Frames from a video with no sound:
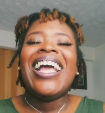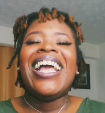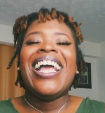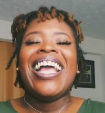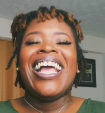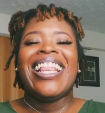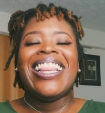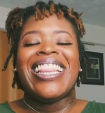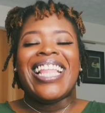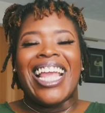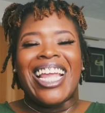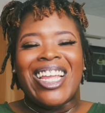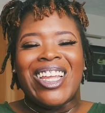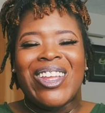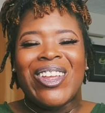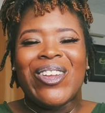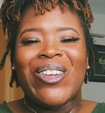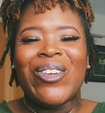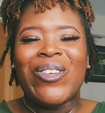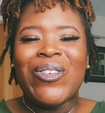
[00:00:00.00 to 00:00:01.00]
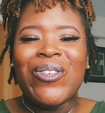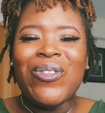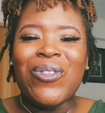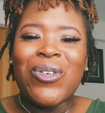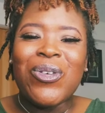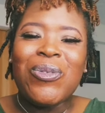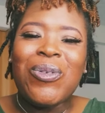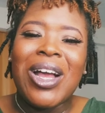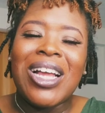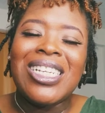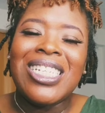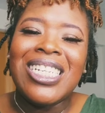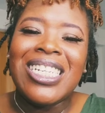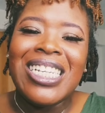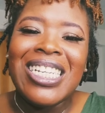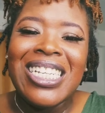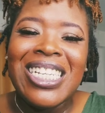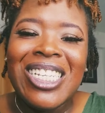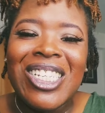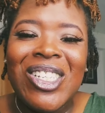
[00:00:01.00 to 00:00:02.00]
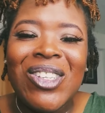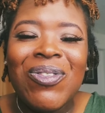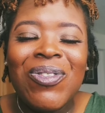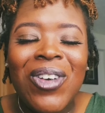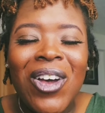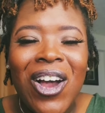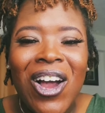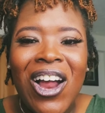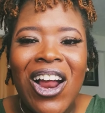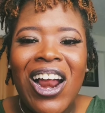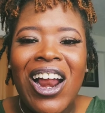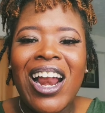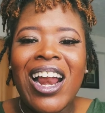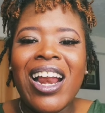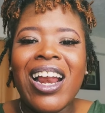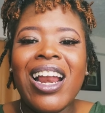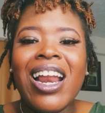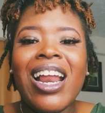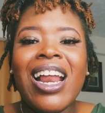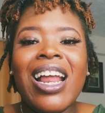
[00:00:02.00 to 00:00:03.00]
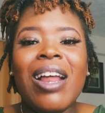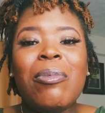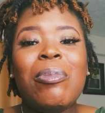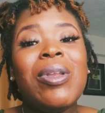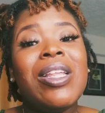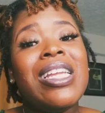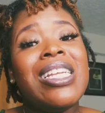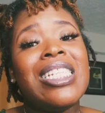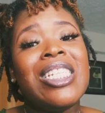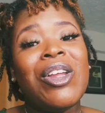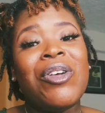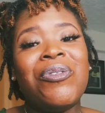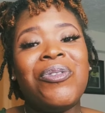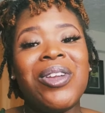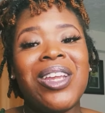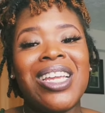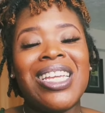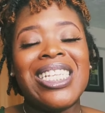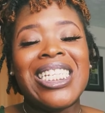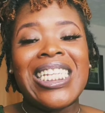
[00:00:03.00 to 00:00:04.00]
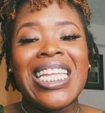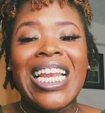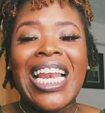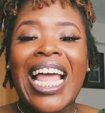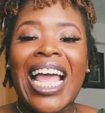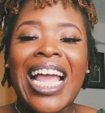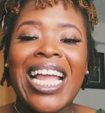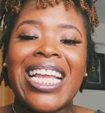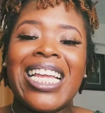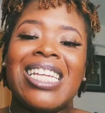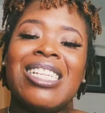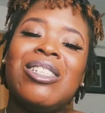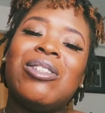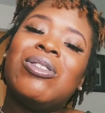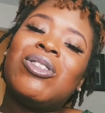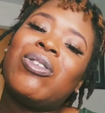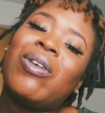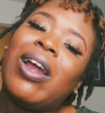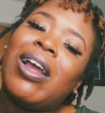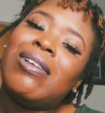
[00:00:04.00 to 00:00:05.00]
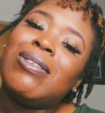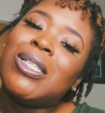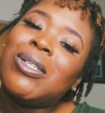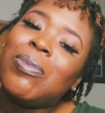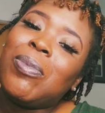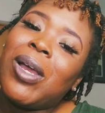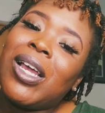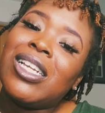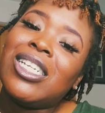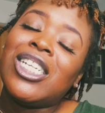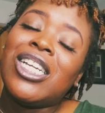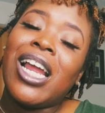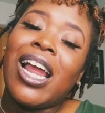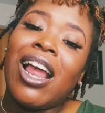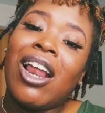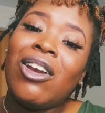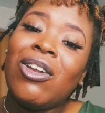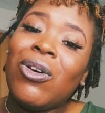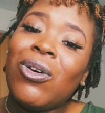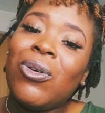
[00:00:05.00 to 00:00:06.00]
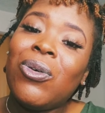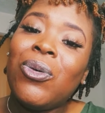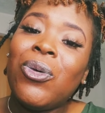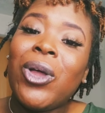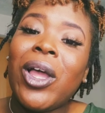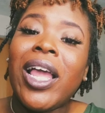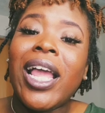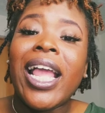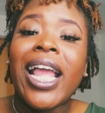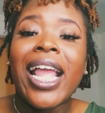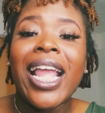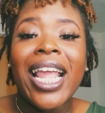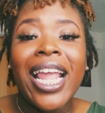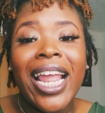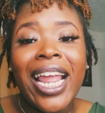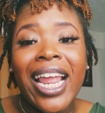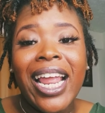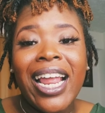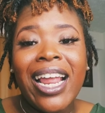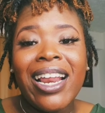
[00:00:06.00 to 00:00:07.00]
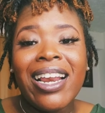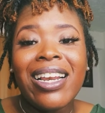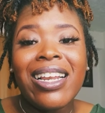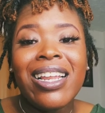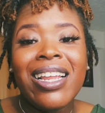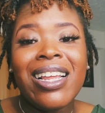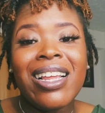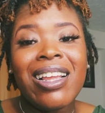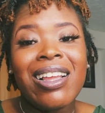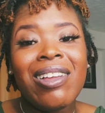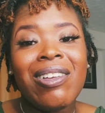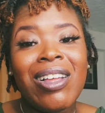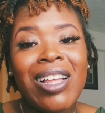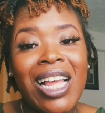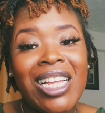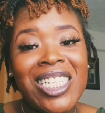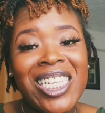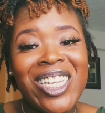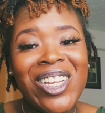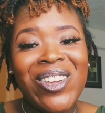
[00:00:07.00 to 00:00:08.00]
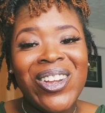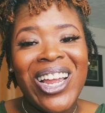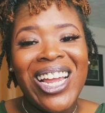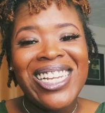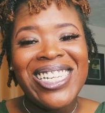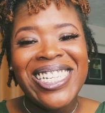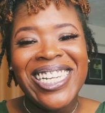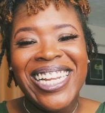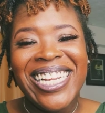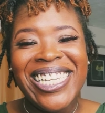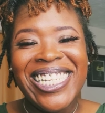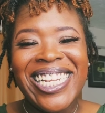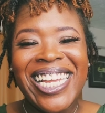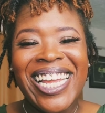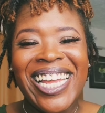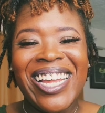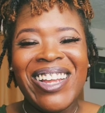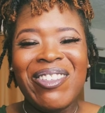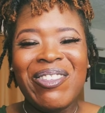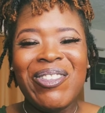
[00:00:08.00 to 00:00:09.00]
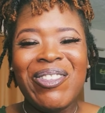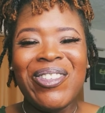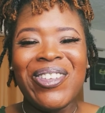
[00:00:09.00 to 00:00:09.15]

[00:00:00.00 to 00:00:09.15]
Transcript: Thank you for watching it this far. Please don't forget to like and subscribe to my channel. And I'll see you guys next time.